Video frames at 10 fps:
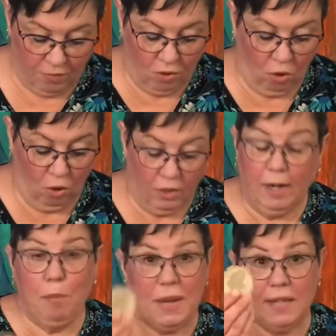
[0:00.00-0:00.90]
or
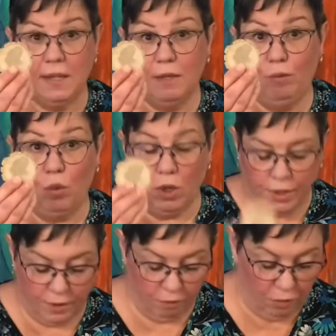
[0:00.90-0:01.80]
little pieces of wood
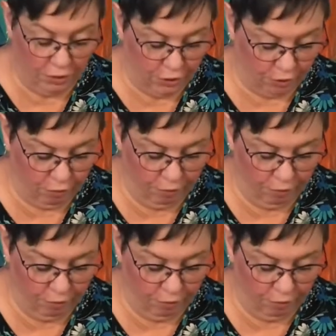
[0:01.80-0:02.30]
will do.